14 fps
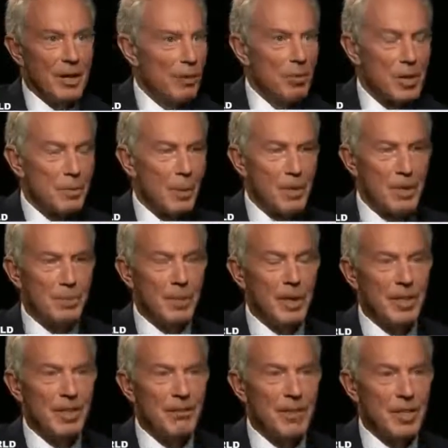no
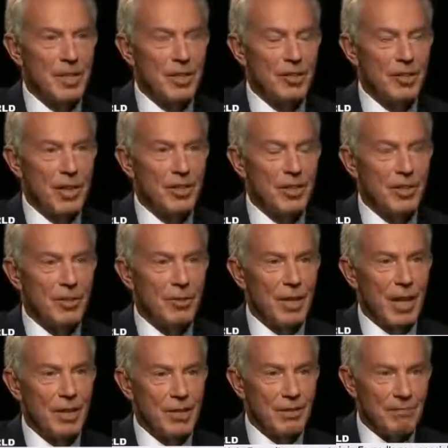responsibility for the situation in
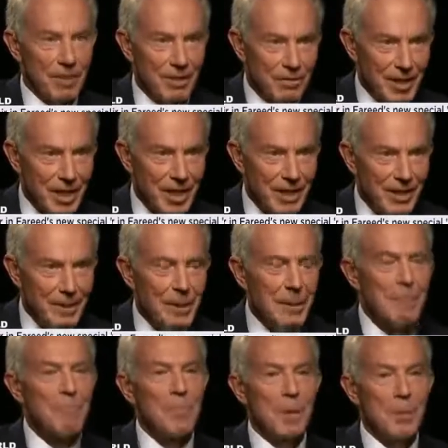2015.
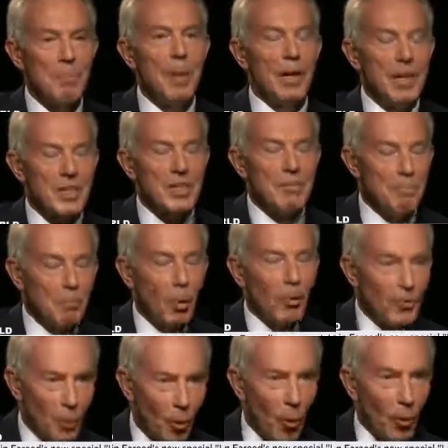But it's
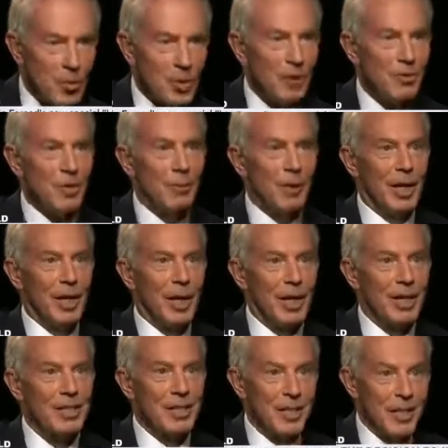important also to
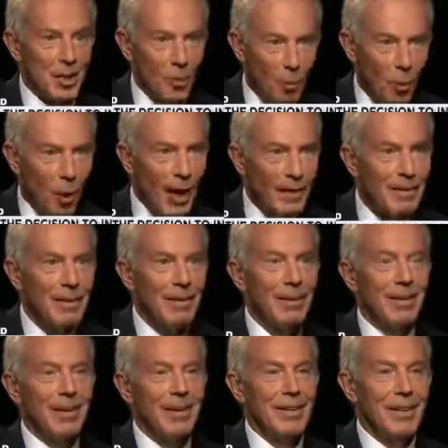realize, one,
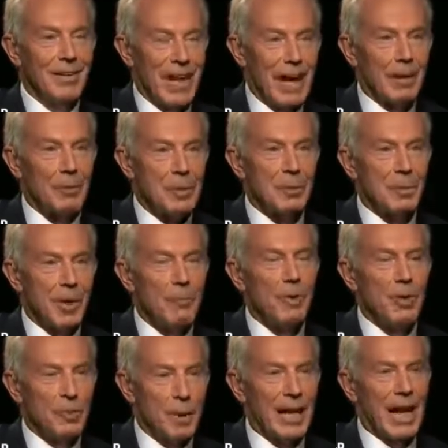that the Arab Spring,
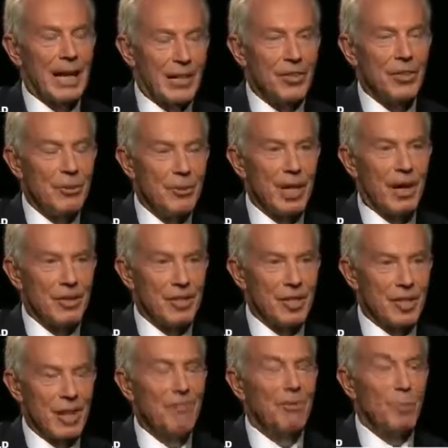which began in
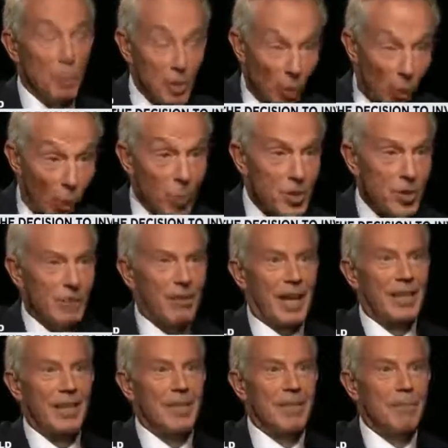2011, would also have
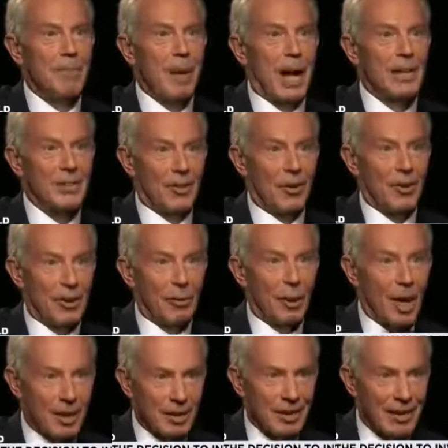had its impact on
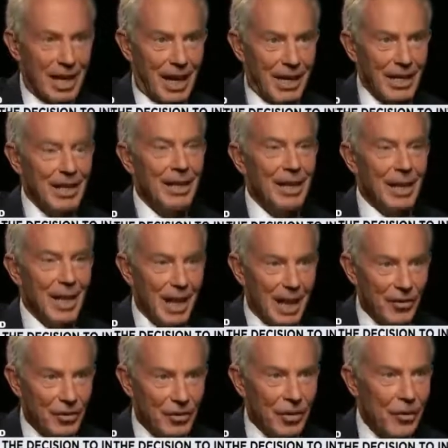Iraq today.
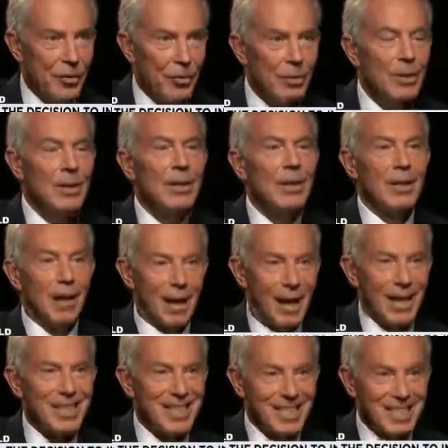And two,
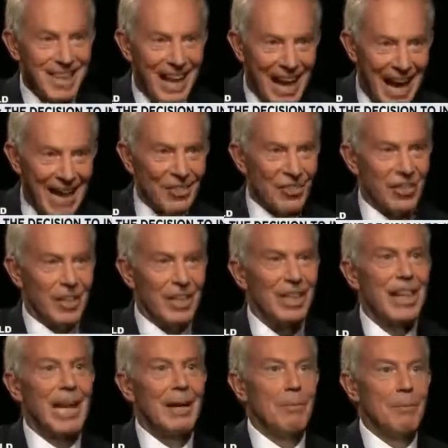ISIS actually
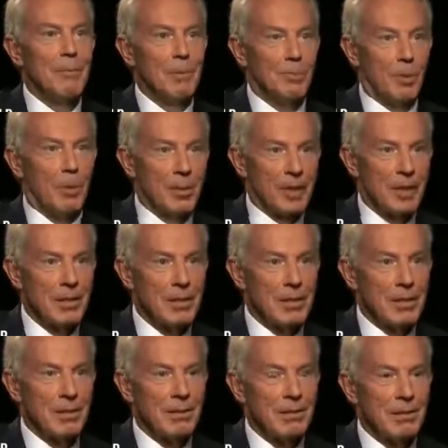came to
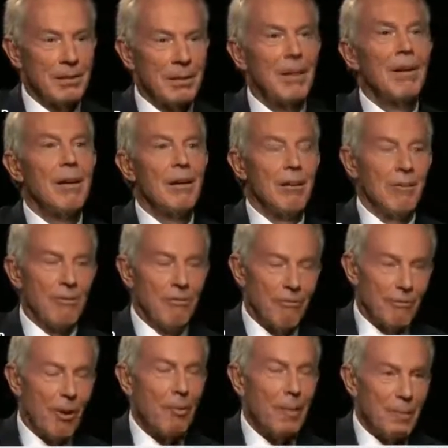prominence
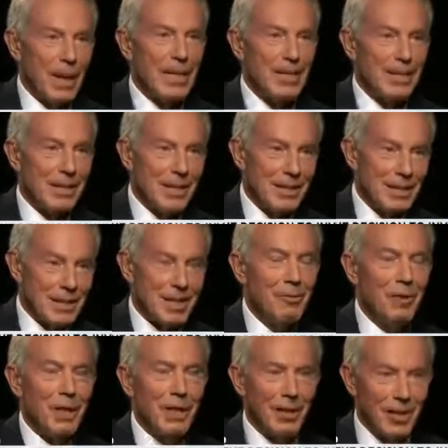from a base in
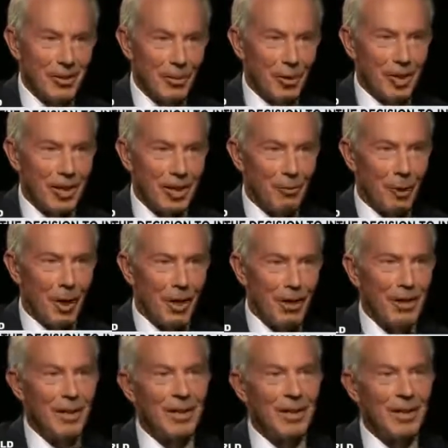Syria and not in Iraq.